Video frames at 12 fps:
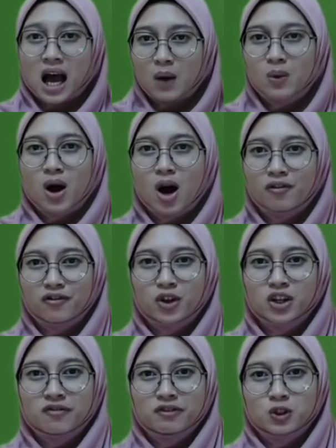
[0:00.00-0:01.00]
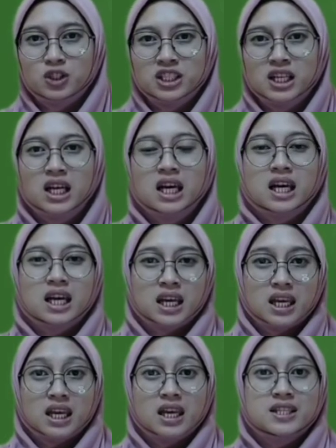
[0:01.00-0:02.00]
Our hope for the future
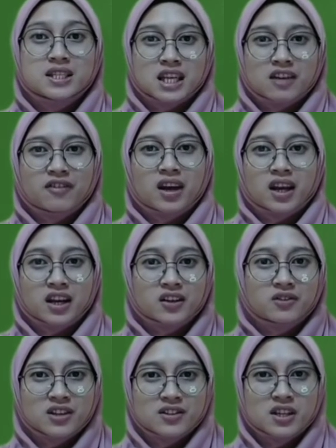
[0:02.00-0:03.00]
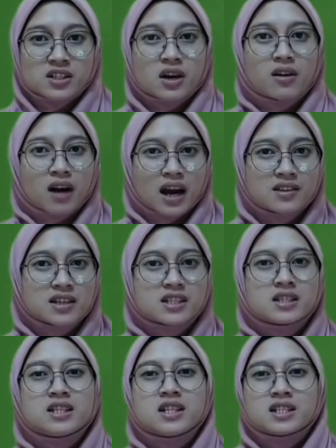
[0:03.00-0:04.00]
is if another crisis
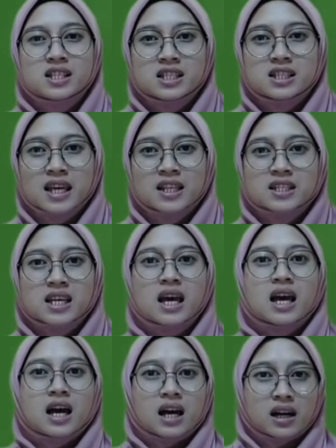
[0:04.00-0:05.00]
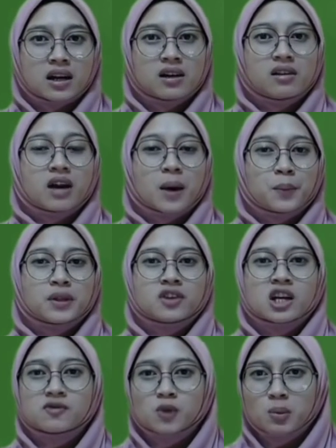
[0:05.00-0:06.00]
arises that necessitates a rapid
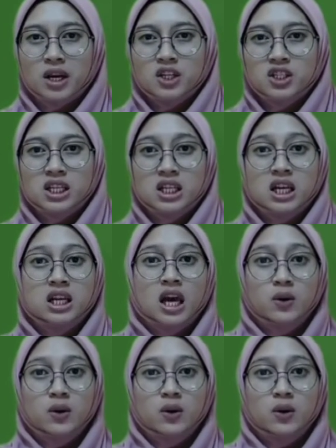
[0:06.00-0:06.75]
transformation in